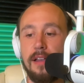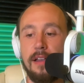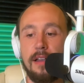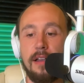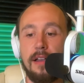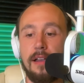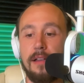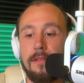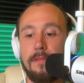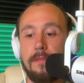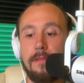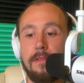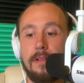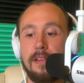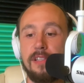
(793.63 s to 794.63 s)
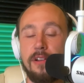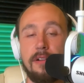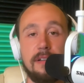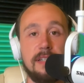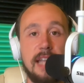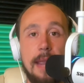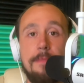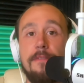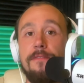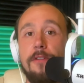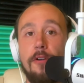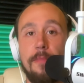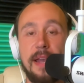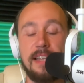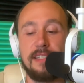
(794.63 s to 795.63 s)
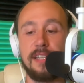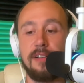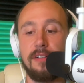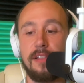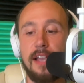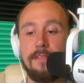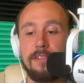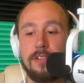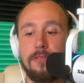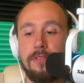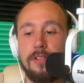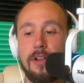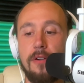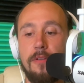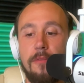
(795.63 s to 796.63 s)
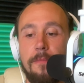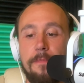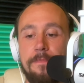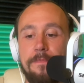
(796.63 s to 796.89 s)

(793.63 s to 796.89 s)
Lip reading: a certain type of romance in your life. So don't